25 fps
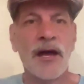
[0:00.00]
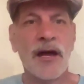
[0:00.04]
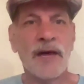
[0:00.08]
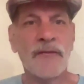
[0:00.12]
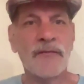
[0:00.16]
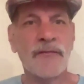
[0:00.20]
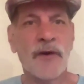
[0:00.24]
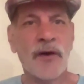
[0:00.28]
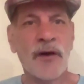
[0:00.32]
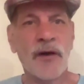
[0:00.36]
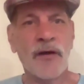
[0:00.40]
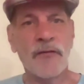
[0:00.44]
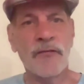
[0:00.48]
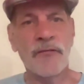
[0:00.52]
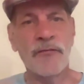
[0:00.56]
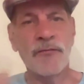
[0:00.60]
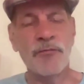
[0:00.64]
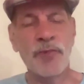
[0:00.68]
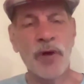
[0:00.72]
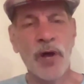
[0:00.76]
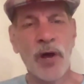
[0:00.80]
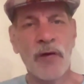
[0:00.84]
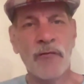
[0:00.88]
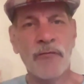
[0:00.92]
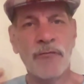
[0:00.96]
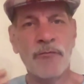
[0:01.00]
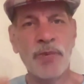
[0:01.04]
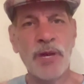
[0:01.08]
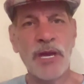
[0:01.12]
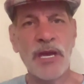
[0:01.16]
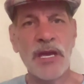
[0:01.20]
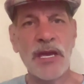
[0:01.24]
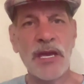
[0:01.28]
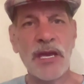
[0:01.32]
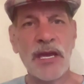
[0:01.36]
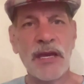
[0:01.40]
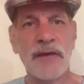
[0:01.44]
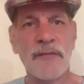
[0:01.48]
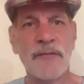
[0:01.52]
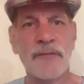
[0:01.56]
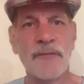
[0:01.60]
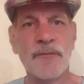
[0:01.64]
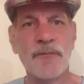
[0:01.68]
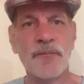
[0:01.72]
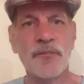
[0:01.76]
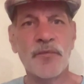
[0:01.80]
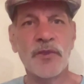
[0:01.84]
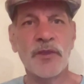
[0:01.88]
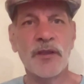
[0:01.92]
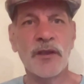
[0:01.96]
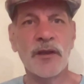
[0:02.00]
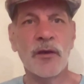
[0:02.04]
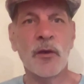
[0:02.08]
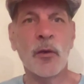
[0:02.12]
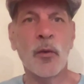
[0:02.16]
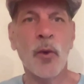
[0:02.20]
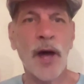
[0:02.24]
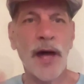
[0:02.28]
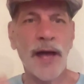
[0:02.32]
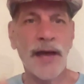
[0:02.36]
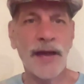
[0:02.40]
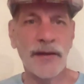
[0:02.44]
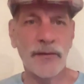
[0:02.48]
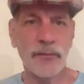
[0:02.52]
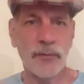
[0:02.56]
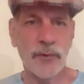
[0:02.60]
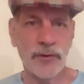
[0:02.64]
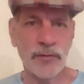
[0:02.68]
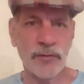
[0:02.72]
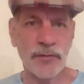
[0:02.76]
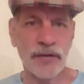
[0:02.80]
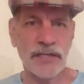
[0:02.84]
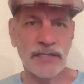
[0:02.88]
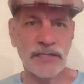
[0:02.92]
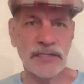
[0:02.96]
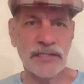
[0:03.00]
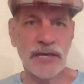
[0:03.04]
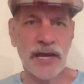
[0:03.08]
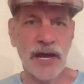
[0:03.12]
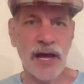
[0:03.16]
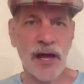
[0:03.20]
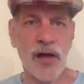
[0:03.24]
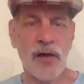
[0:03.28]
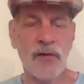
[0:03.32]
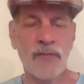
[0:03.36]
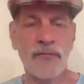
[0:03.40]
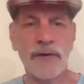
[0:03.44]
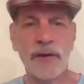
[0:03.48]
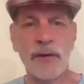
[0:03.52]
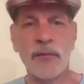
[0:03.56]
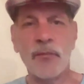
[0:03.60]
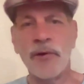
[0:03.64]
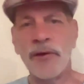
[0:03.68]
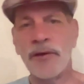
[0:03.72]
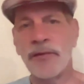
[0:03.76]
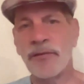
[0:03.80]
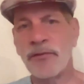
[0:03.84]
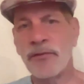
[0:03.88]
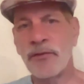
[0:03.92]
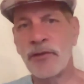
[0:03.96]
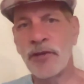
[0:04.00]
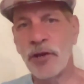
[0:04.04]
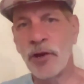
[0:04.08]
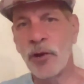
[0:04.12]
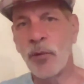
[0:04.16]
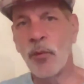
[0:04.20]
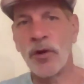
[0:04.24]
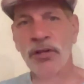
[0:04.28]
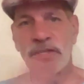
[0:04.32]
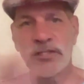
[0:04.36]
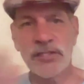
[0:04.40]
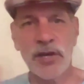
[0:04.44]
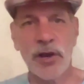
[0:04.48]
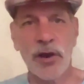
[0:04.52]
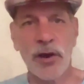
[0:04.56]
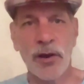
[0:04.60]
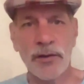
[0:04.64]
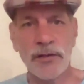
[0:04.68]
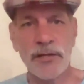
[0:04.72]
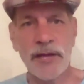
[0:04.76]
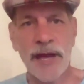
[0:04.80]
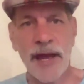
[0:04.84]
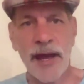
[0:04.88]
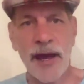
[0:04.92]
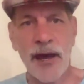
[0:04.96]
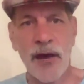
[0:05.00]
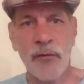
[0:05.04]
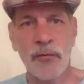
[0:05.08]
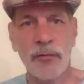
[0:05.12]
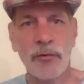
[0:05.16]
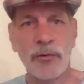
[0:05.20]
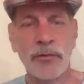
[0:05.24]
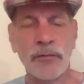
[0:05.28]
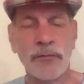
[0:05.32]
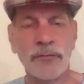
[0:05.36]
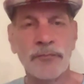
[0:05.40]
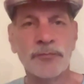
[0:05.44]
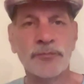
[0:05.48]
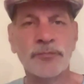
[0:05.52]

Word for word: of, of, of being quiet with myself and with you know what's gone down